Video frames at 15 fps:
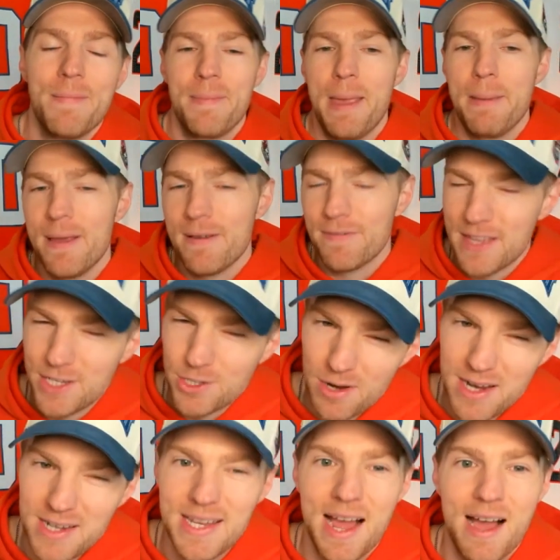maybe if they
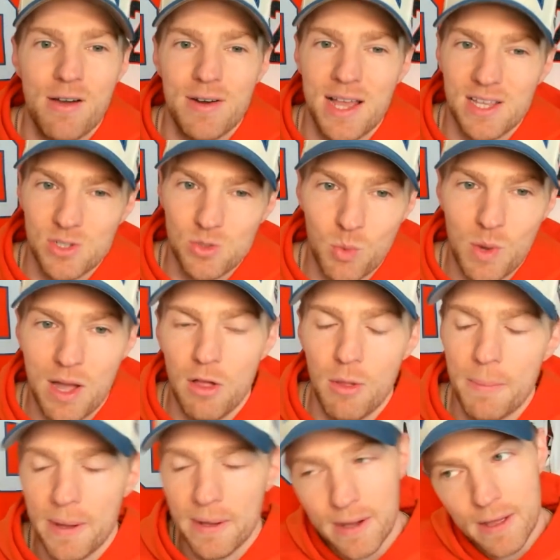trade down as well,
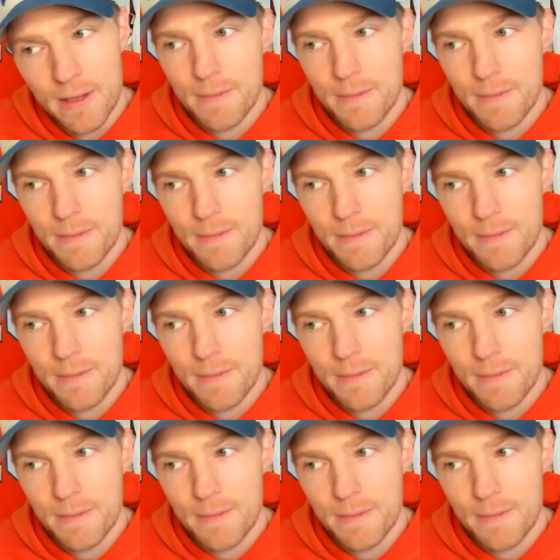but